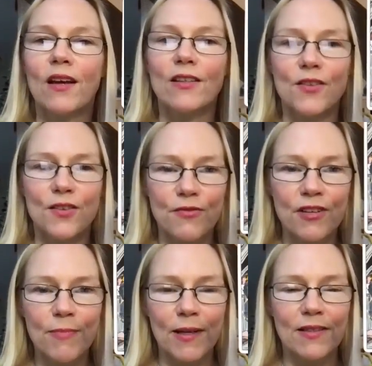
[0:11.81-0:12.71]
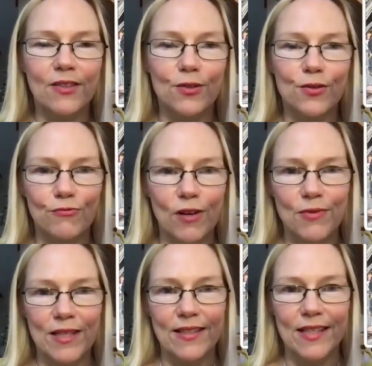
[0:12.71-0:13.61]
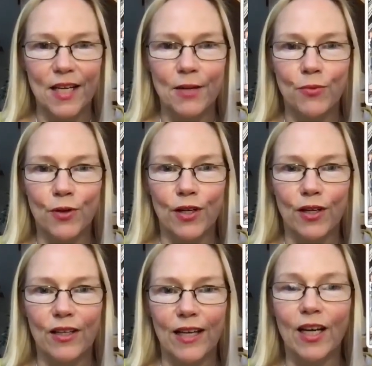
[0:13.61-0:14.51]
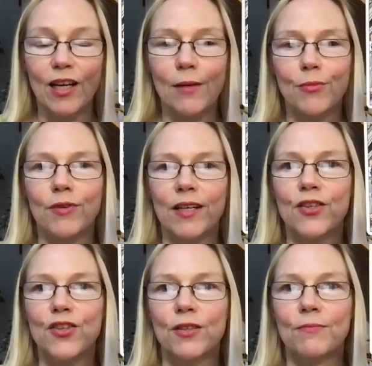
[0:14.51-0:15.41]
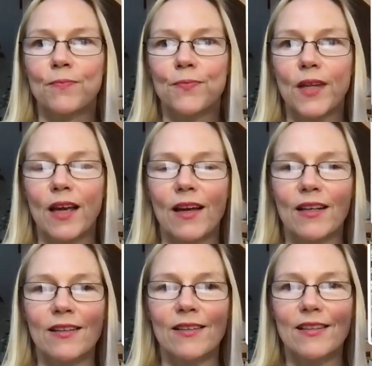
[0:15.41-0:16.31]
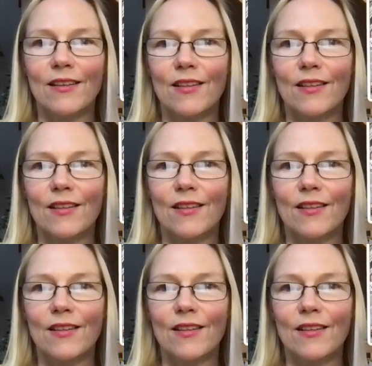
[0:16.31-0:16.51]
So the Three of Pentacles represents teamwork and collaboration, and